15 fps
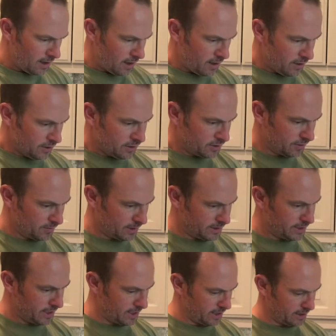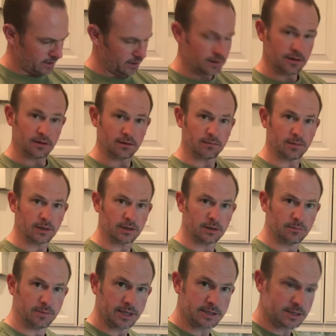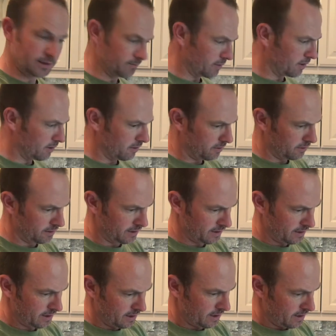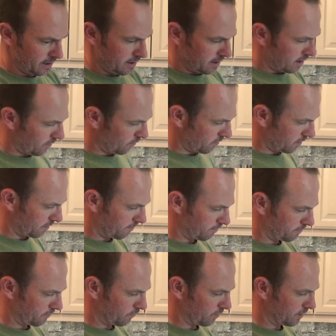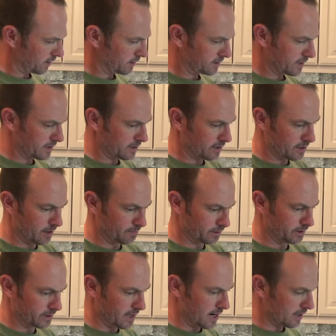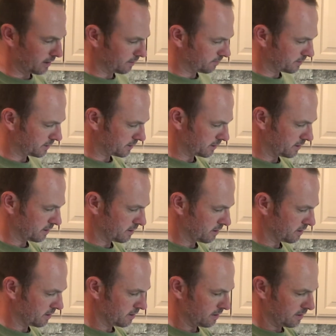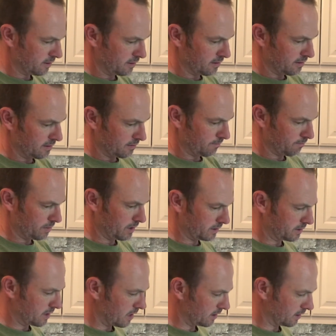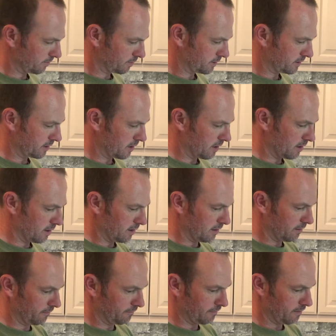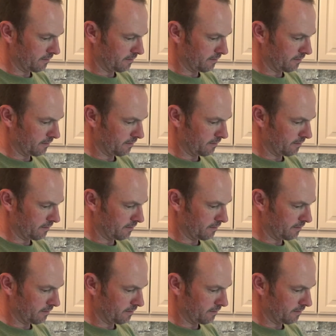So I'm gonna take my little mixing bowl, and we're gonna take a couple of dollops, big dollops of